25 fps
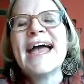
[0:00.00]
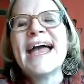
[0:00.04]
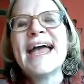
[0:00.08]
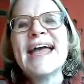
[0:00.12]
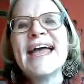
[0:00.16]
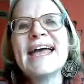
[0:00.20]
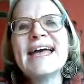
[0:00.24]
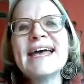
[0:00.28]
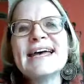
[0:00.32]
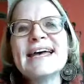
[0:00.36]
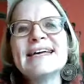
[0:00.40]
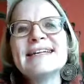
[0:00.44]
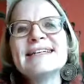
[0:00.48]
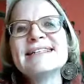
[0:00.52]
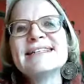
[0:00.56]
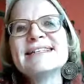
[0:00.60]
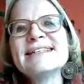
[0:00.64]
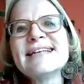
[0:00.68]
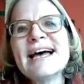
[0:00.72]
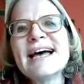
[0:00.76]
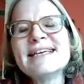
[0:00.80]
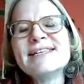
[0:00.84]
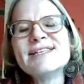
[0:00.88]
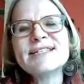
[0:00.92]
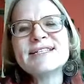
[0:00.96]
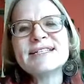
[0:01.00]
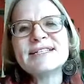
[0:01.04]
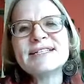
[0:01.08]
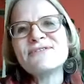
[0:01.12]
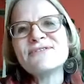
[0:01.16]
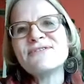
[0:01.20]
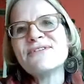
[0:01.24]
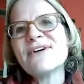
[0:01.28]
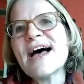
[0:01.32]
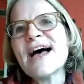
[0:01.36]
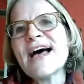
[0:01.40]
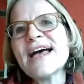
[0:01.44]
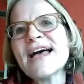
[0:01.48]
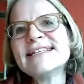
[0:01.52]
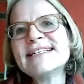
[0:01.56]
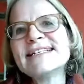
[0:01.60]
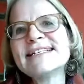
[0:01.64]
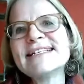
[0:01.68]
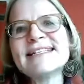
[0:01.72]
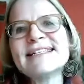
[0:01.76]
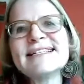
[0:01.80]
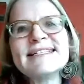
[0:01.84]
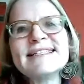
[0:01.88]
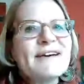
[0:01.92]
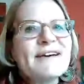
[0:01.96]
And I just invite
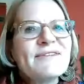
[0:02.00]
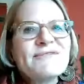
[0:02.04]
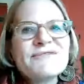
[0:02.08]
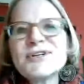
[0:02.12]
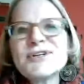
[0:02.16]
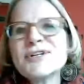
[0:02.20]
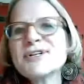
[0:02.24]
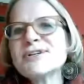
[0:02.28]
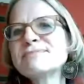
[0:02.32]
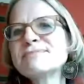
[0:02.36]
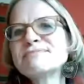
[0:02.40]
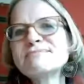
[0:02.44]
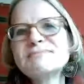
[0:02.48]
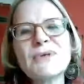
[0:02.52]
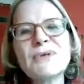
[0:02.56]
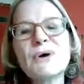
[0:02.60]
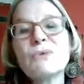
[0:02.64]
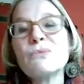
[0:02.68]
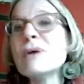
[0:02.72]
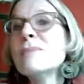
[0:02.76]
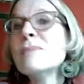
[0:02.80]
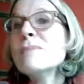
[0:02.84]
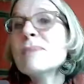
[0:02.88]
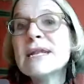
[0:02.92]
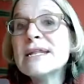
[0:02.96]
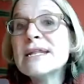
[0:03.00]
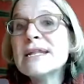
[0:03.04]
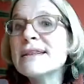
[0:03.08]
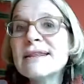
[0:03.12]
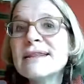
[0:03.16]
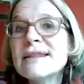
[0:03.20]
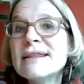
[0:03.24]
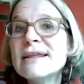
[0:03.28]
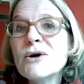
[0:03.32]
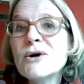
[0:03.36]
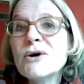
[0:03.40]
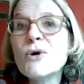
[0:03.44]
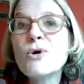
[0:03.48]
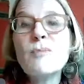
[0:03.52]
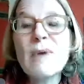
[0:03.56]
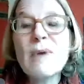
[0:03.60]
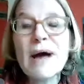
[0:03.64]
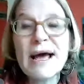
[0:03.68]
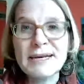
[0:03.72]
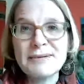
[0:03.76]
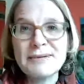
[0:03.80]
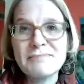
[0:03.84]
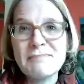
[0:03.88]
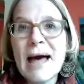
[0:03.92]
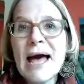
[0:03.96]
several women whom
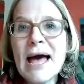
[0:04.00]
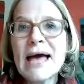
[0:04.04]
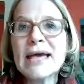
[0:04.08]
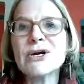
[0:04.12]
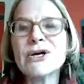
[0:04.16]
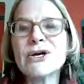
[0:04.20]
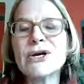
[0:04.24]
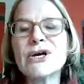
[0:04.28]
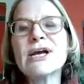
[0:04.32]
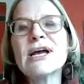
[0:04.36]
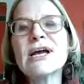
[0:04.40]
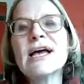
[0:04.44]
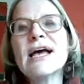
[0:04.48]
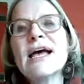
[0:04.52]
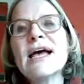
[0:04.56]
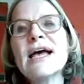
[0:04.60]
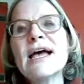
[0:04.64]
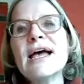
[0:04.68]
I admire